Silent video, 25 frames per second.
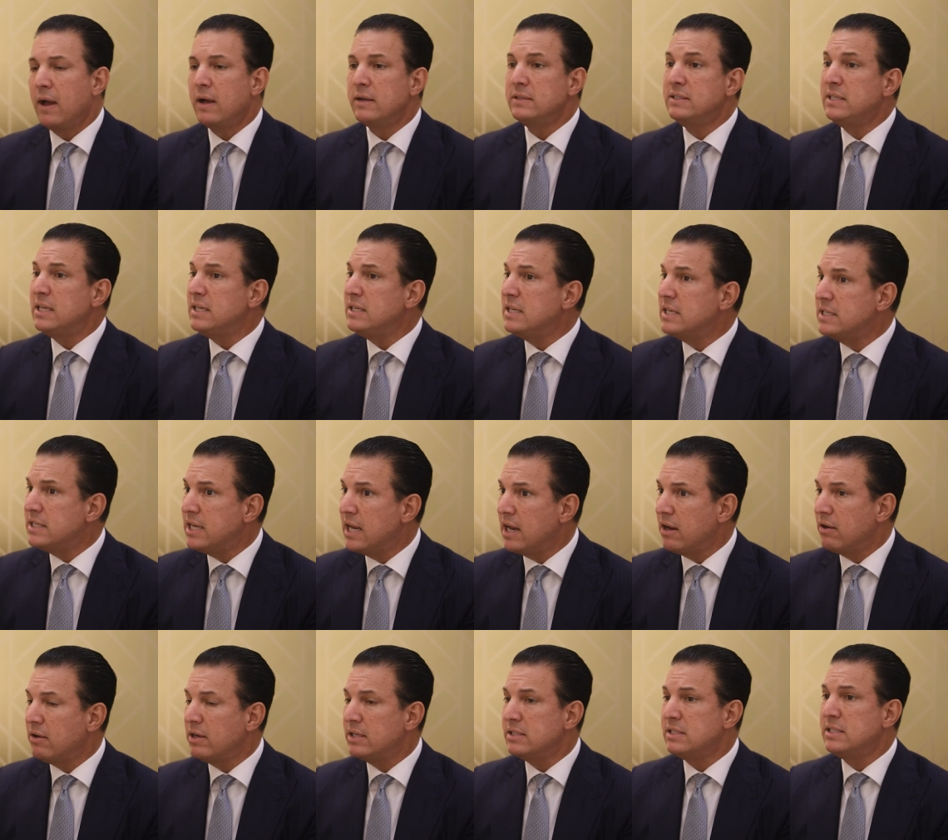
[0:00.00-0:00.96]

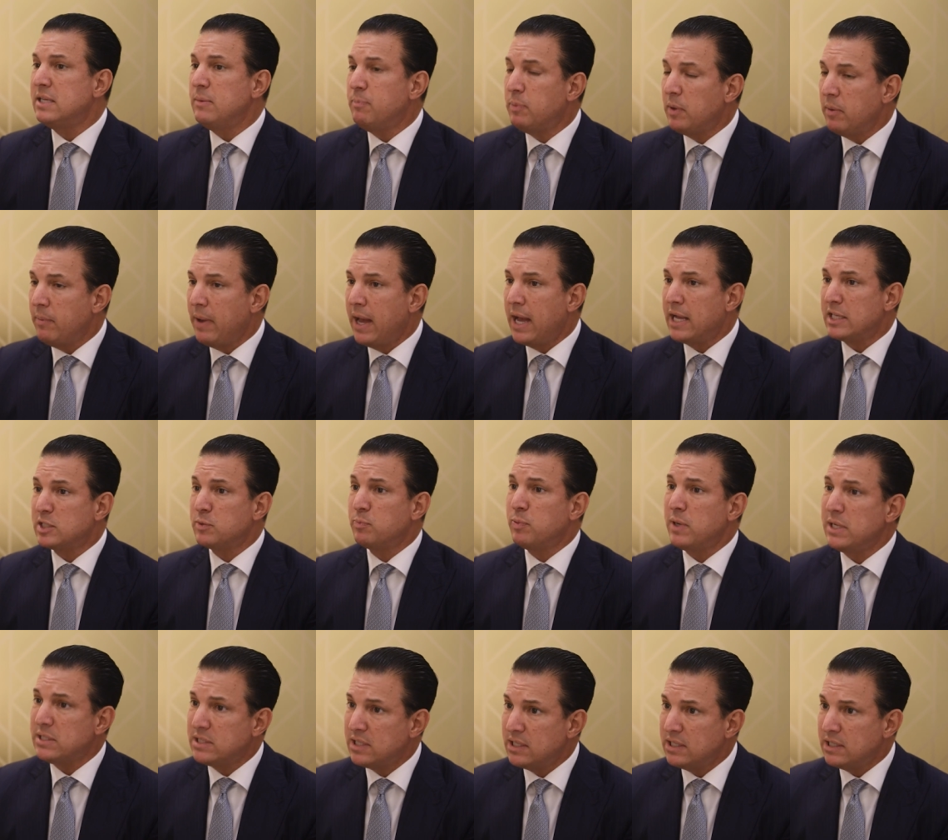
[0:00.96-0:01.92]
dignitaries, diplomats,
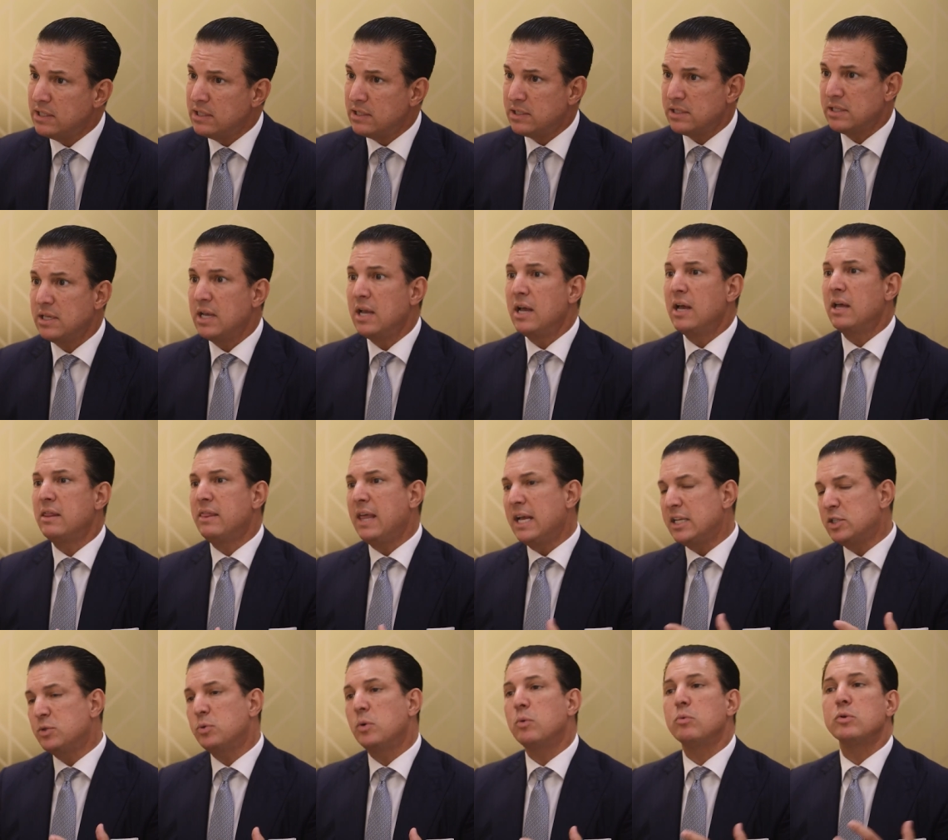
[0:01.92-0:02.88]
presidents.
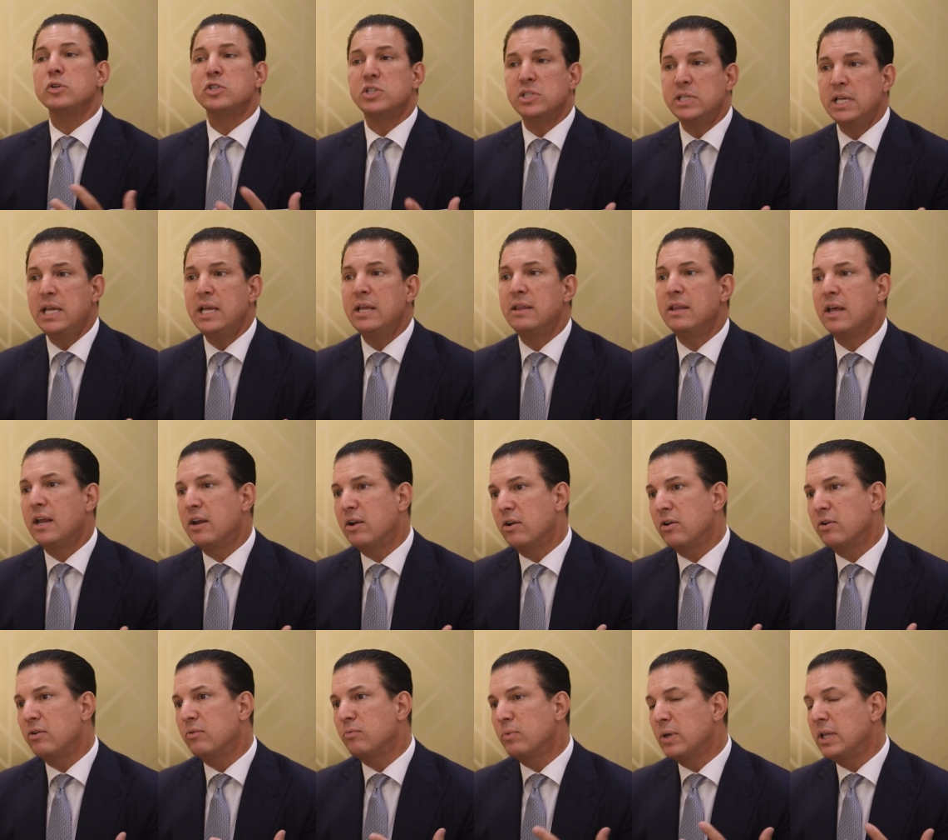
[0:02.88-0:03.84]
That's what we're seeing that
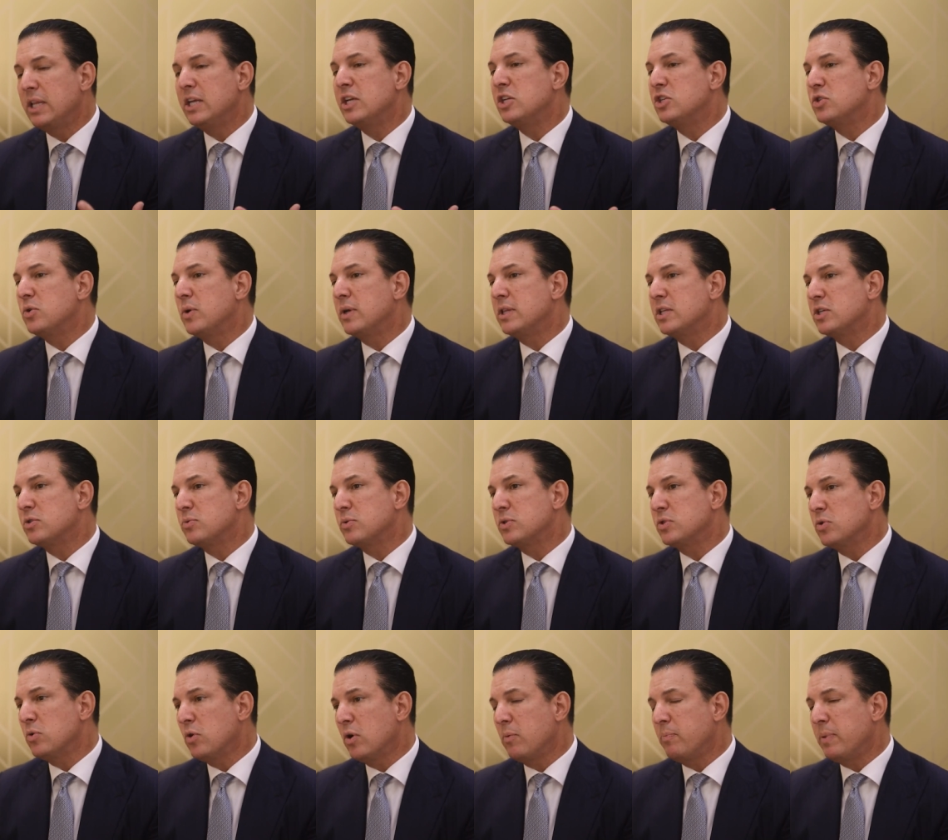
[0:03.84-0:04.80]
are really enjoying this
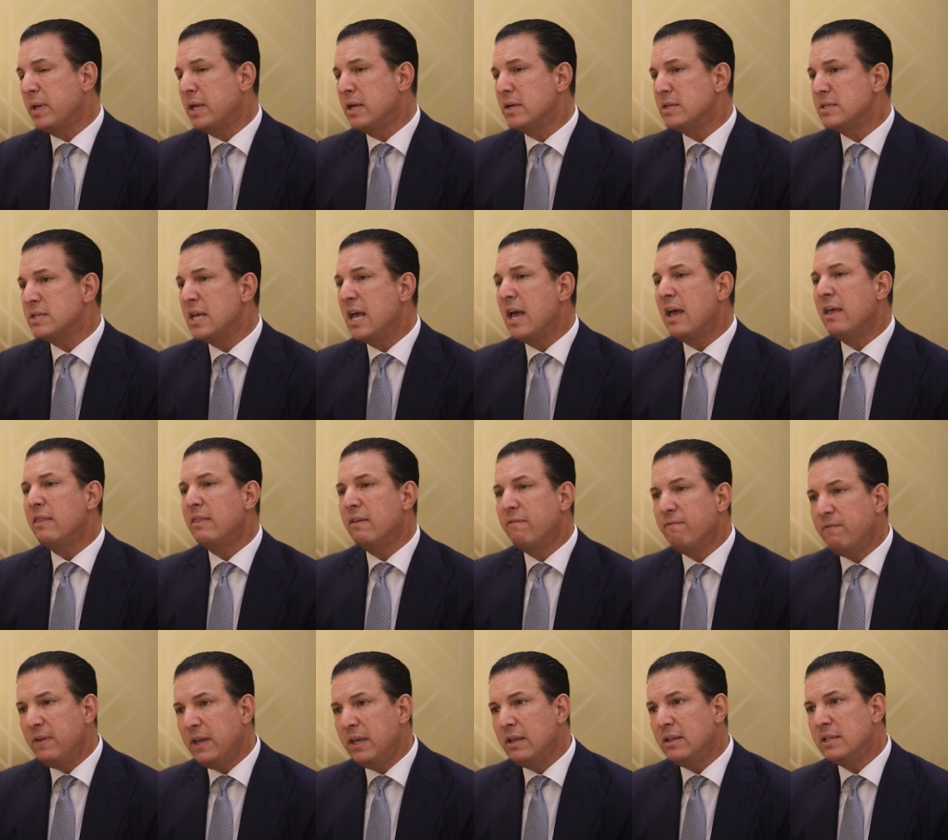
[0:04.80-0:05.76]
resort because the
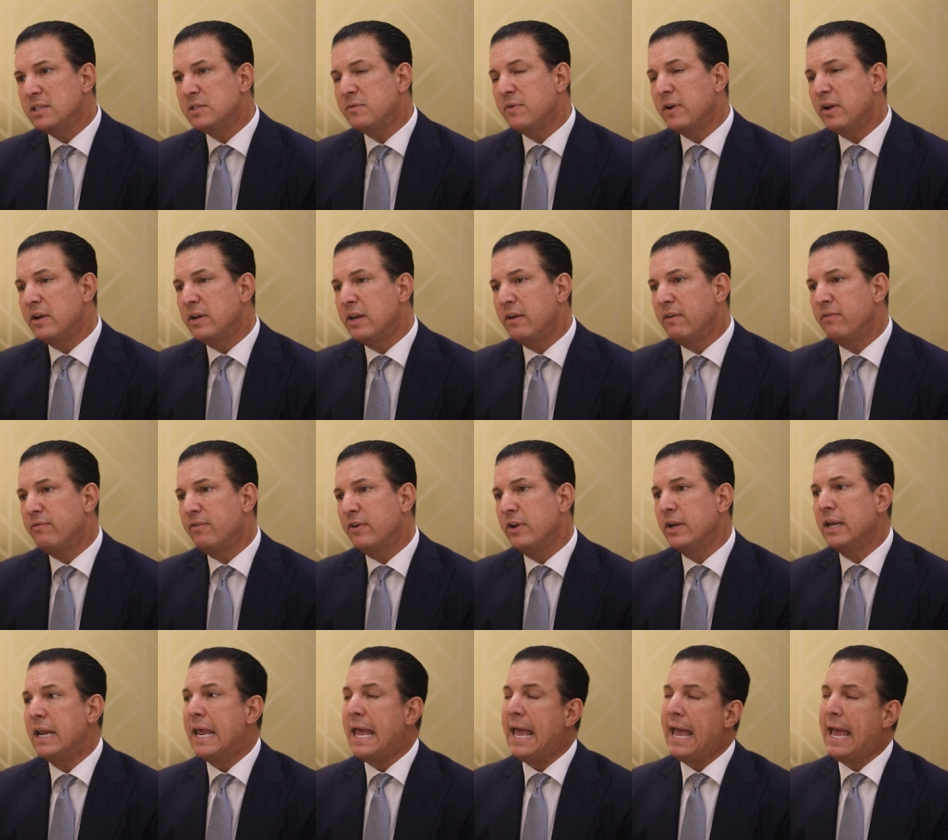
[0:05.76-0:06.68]
feel is very different.